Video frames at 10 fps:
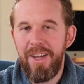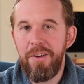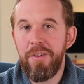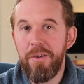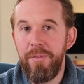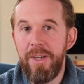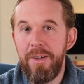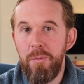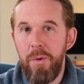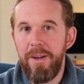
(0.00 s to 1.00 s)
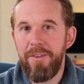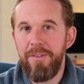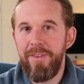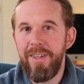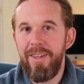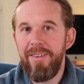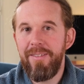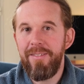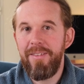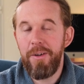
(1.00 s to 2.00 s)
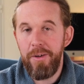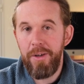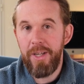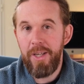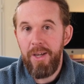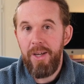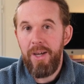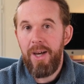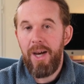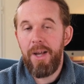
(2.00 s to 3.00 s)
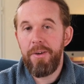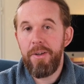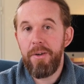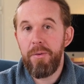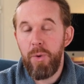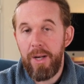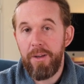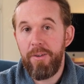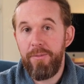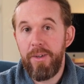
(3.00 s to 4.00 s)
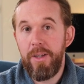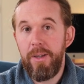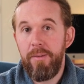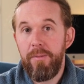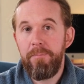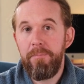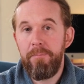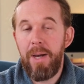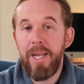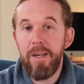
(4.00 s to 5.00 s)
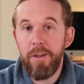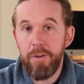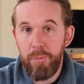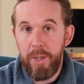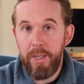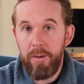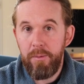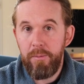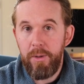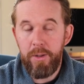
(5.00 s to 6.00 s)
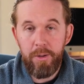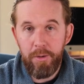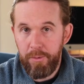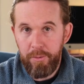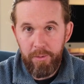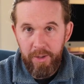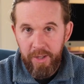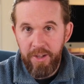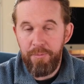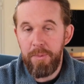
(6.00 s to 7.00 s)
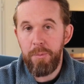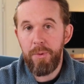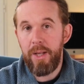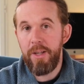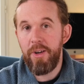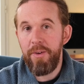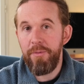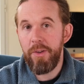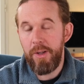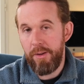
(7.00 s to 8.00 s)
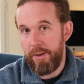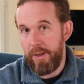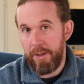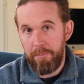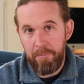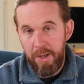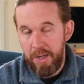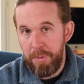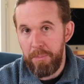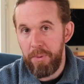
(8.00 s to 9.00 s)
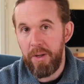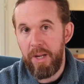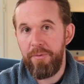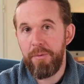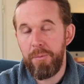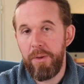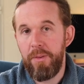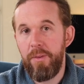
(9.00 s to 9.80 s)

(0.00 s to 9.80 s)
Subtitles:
I discovered it relatively early and in a relatively painless way. It didn't leave me with any deficits like many people are left with